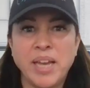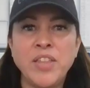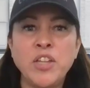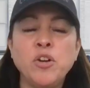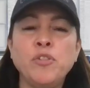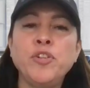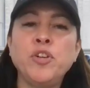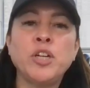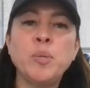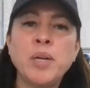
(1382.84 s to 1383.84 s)
And then you don't
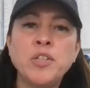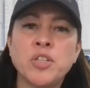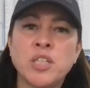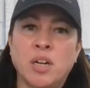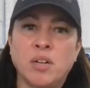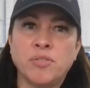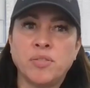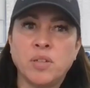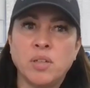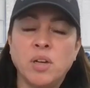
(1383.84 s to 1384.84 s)
feel good about yourself.
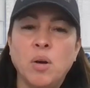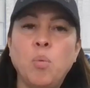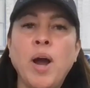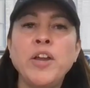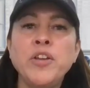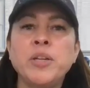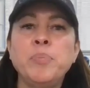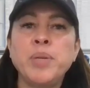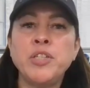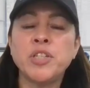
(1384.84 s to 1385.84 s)
Why are you going to
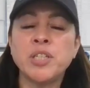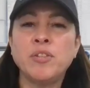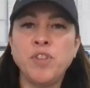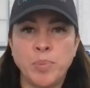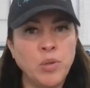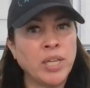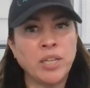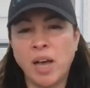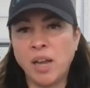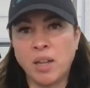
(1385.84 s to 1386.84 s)
beat yourself up? You get
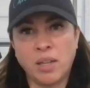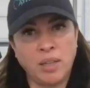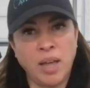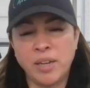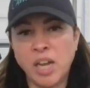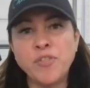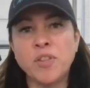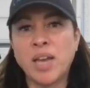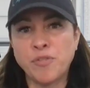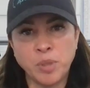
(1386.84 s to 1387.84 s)
enough of
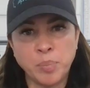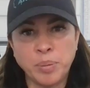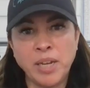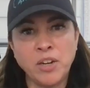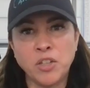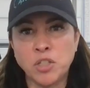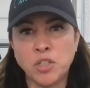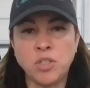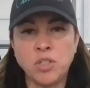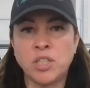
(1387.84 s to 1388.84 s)
that from the players,
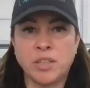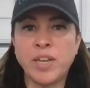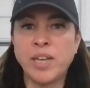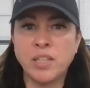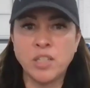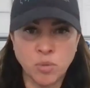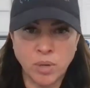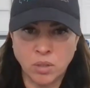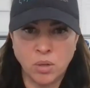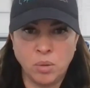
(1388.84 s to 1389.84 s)
coaches, and the fans
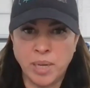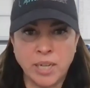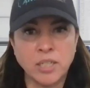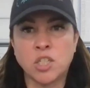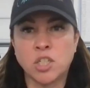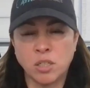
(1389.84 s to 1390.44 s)
throughout the whole match.